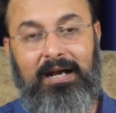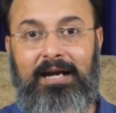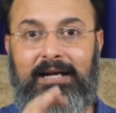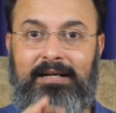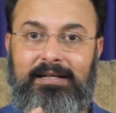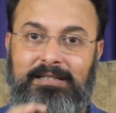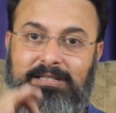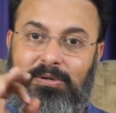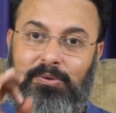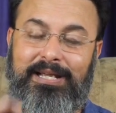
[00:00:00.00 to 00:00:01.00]
And
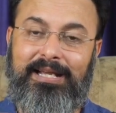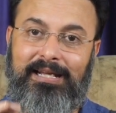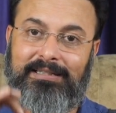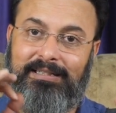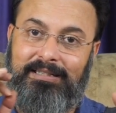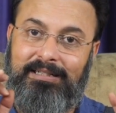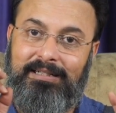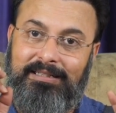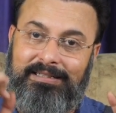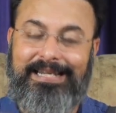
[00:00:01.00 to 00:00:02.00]
it's looking at the
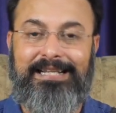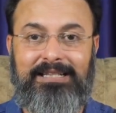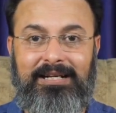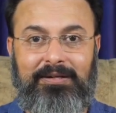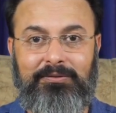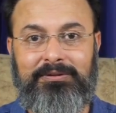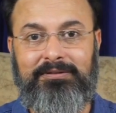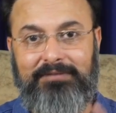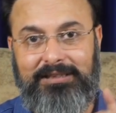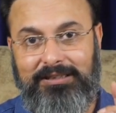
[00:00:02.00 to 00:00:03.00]
10th
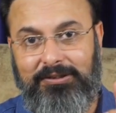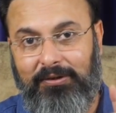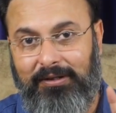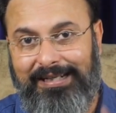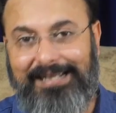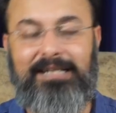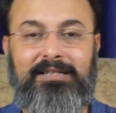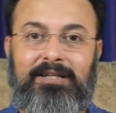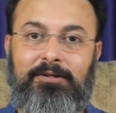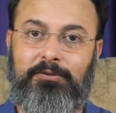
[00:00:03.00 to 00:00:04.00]
house, which is your
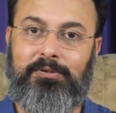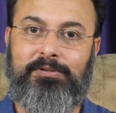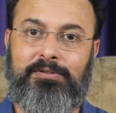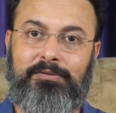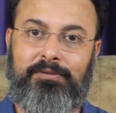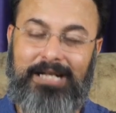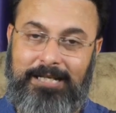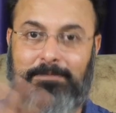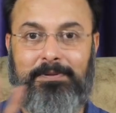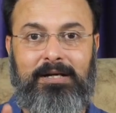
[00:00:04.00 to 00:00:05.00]
8th house also,
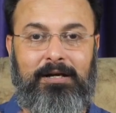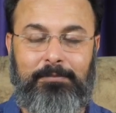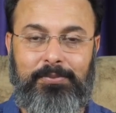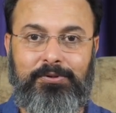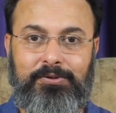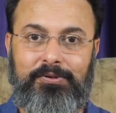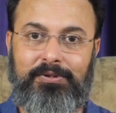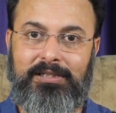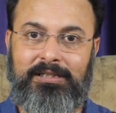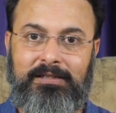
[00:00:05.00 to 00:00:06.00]
as per Kalpurush
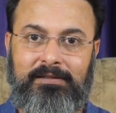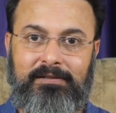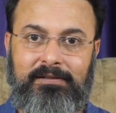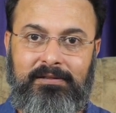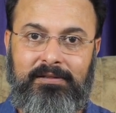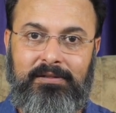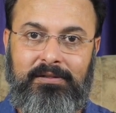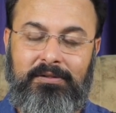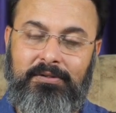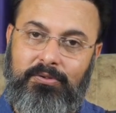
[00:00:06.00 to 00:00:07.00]
Kundli.
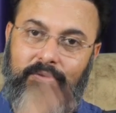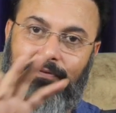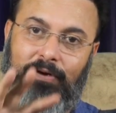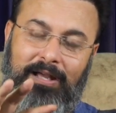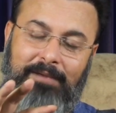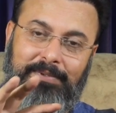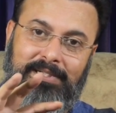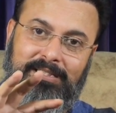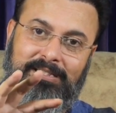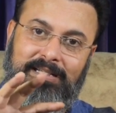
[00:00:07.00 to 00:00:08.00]
So what
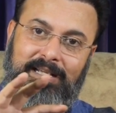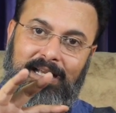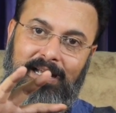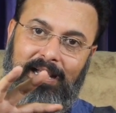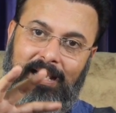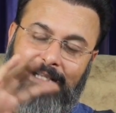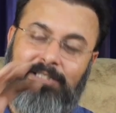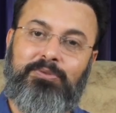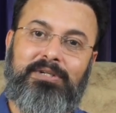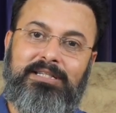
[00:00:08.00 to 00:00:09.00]
happens is,
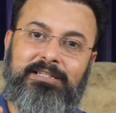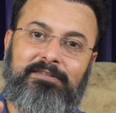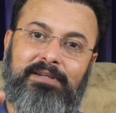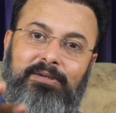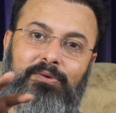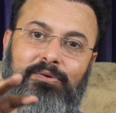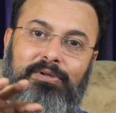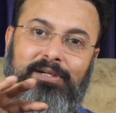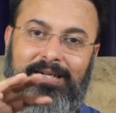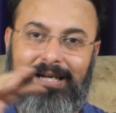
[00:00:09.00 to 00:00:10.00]
as soon as it will
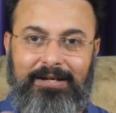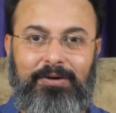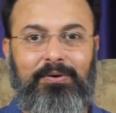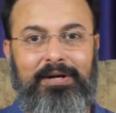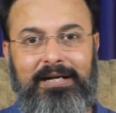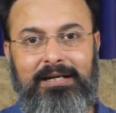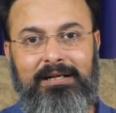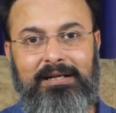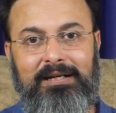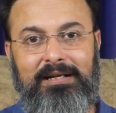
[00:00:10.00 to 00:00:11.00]
go
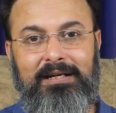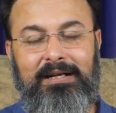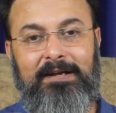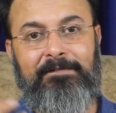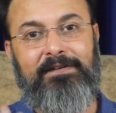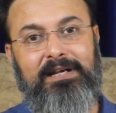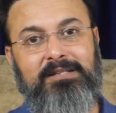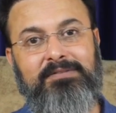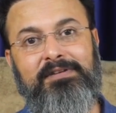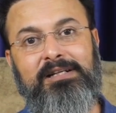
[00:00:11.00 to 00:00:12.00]
retrograde,
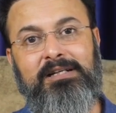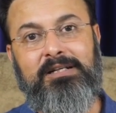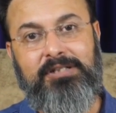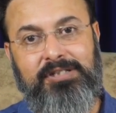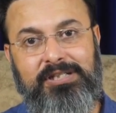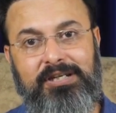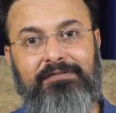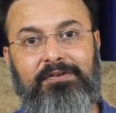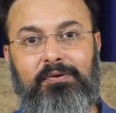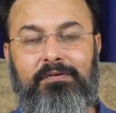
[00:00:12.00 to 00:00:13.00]
effects will
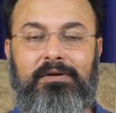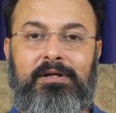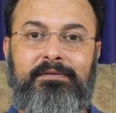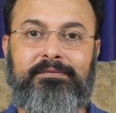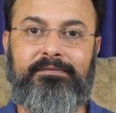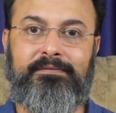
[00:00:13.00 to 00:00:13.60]
shift over.